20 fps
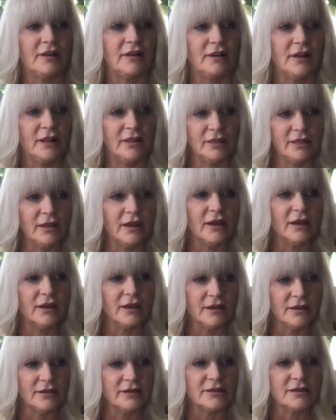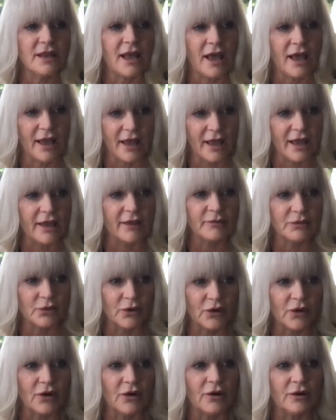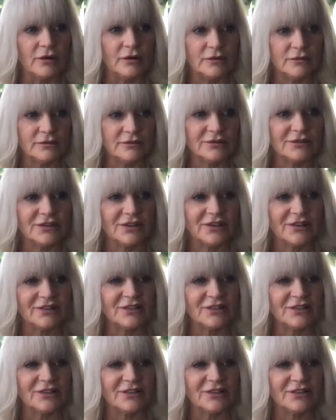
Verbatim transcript: Let the good times roll. Oh.